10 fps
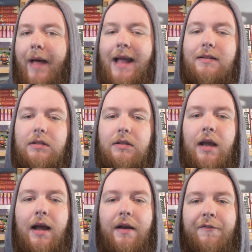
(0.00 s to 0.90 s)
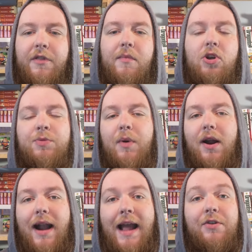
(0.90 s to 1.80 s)
But for the most
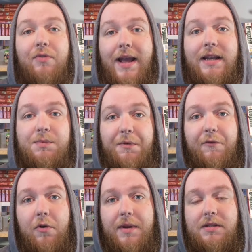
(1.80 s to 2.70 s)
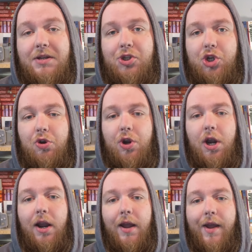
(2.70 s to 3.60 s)
part, I do like his performance in
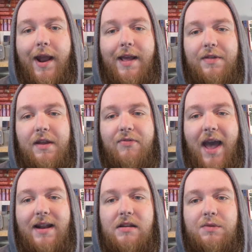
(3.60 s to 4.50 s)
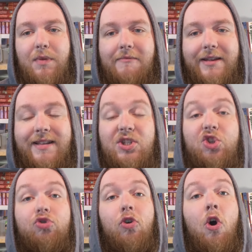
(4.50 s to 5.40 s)
Joker, and I think that is probably the
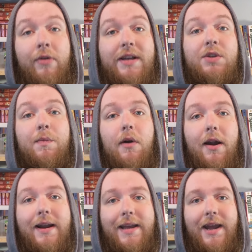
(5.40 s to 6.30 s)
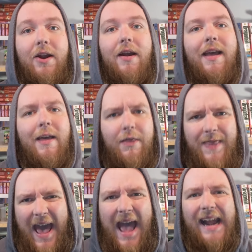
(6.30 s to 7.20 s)
strongest part here.
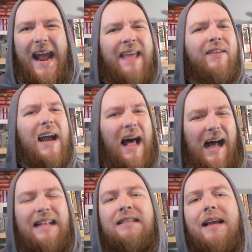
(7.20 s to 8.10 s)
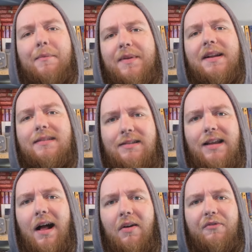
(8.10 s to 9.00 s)
That and the concept in
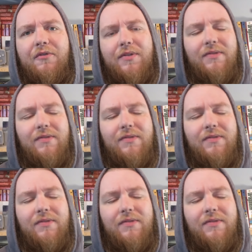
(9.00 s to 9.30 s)
itself